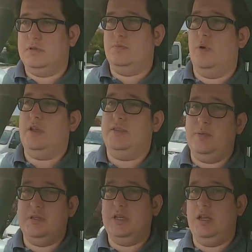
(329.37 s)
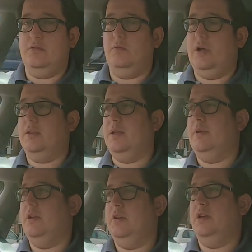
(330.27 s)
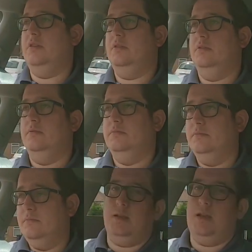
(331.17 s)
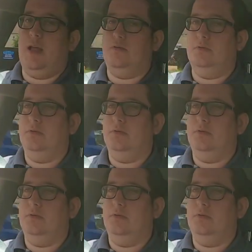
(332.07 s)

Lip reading: where could they be sitting, where could they be lurking. Now,